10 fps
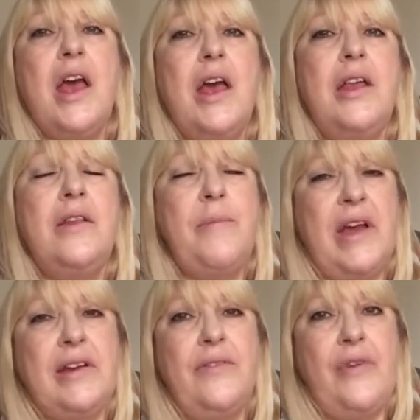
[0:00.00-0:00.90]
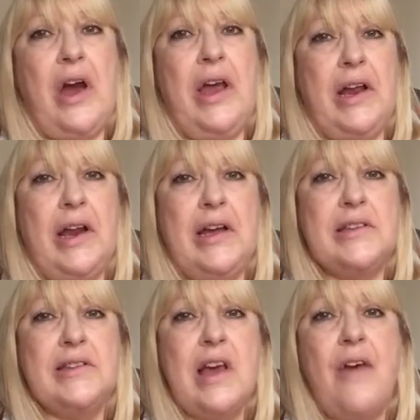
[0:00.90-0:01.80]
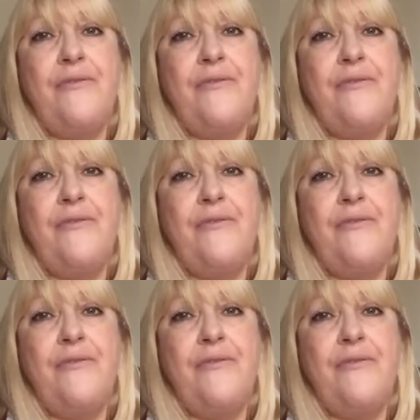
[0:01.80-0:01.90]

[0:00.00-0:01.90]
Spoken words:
and the magnifying glass, I'm